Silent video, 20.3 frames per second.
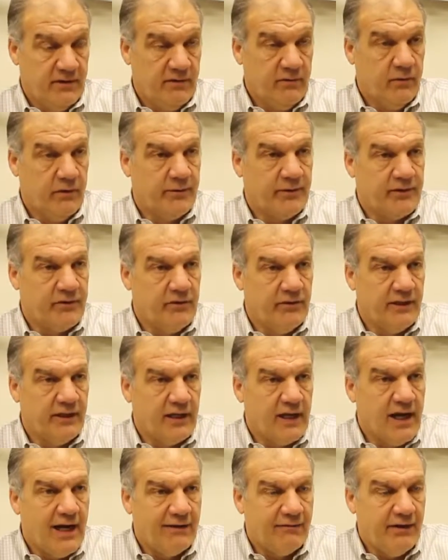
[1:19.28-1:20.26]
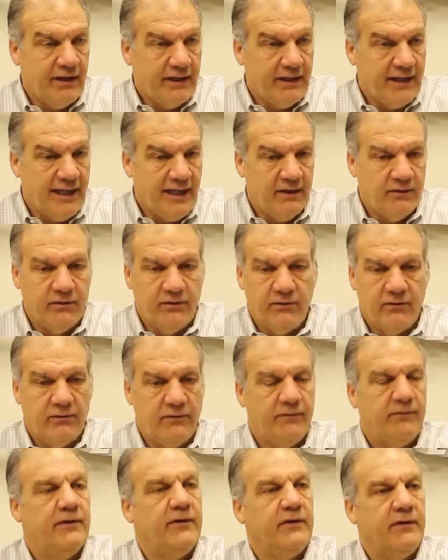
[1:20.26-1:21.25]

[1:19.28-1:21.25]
We're recruiting a guy right now who